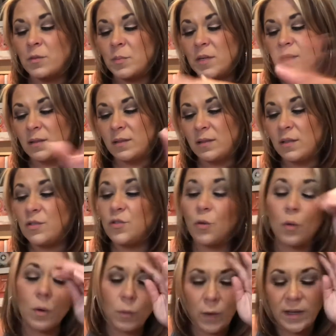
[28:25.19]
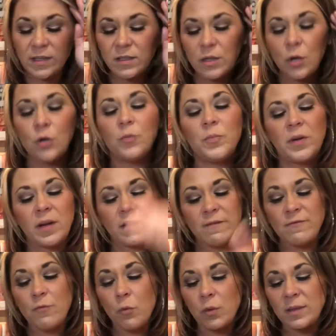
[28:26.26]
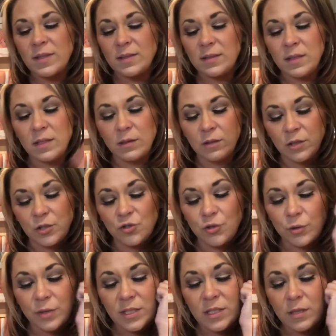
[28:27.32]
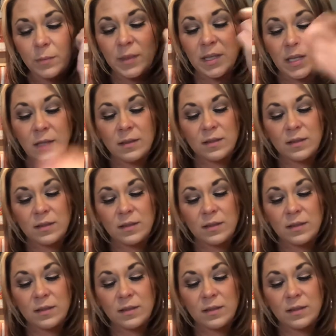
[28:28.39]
because the doorway is opening for this healing journey to begin.